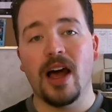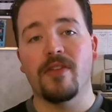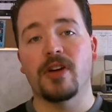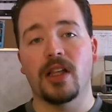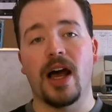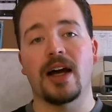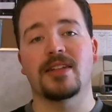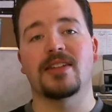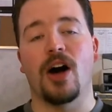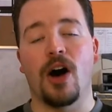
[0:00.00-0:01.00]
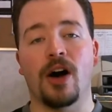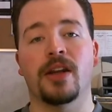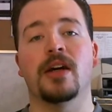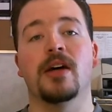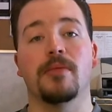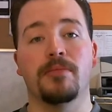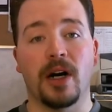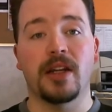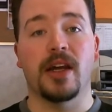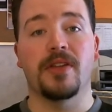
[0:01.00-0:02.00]
have class on
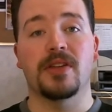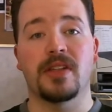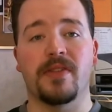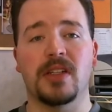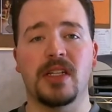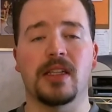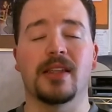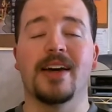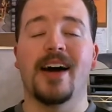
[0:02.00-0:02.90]
Monday, the 17th.